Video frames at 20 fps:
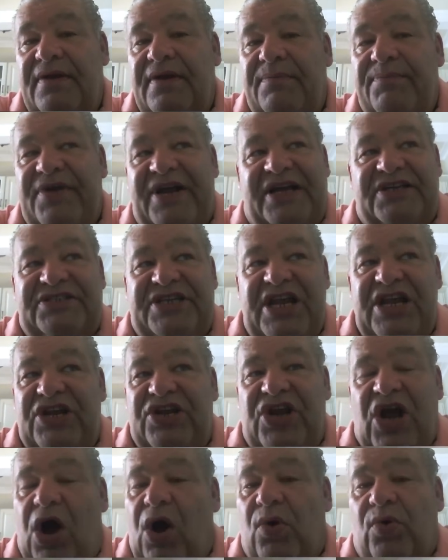because He
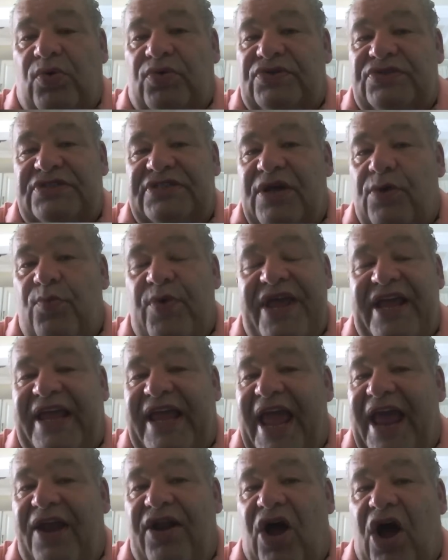knows that we
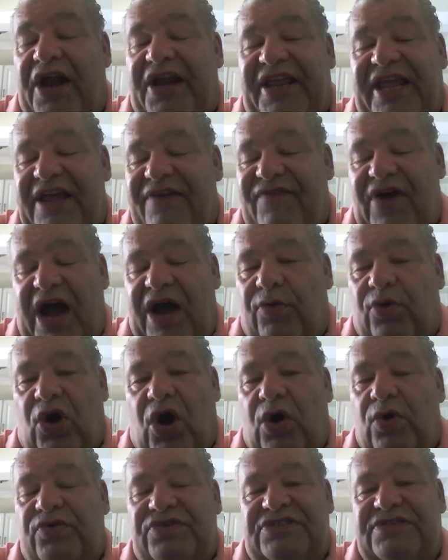cannot give our
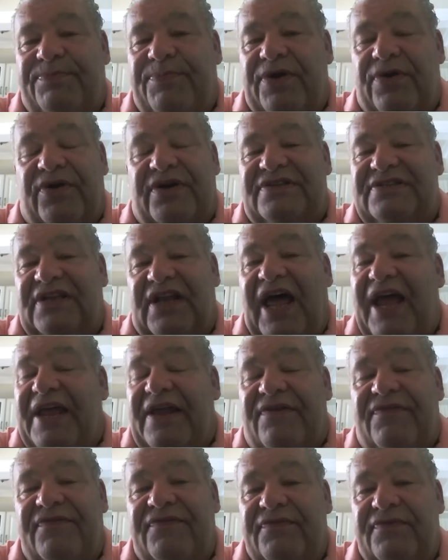own spirits
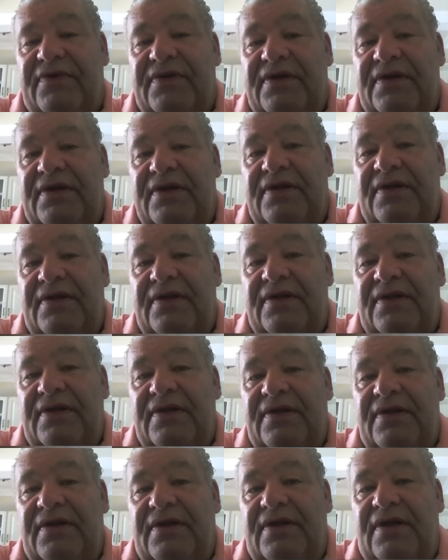life.
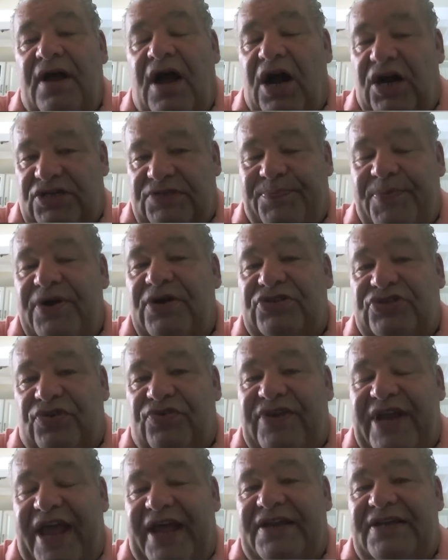Our spirits are
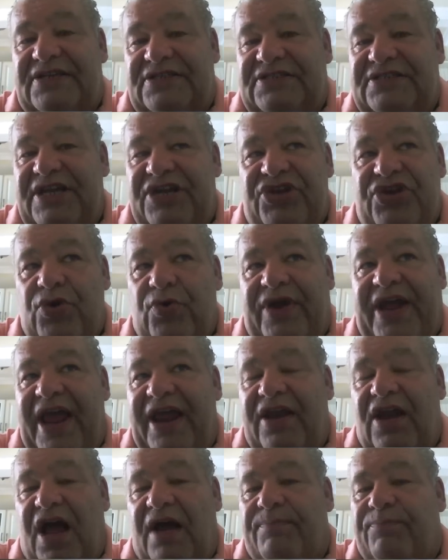dead to sin. You
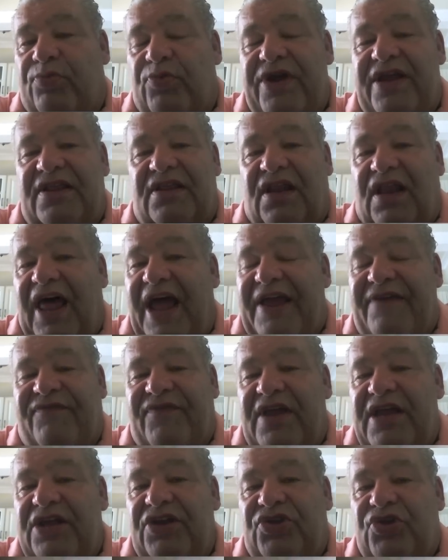cannot breathe life
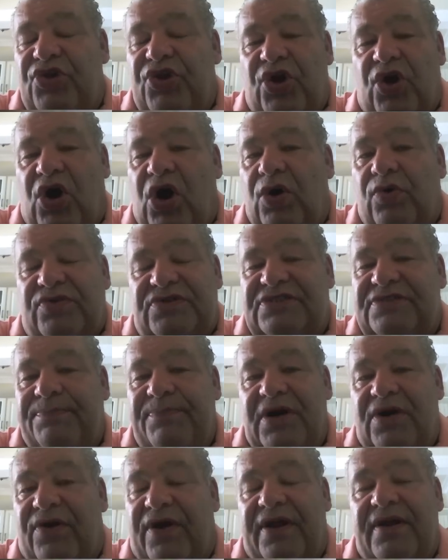into your own
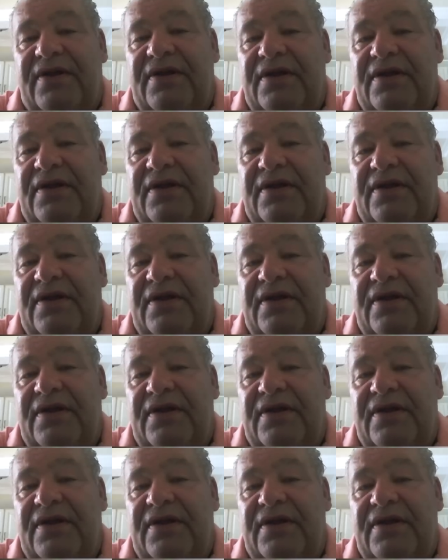spirit.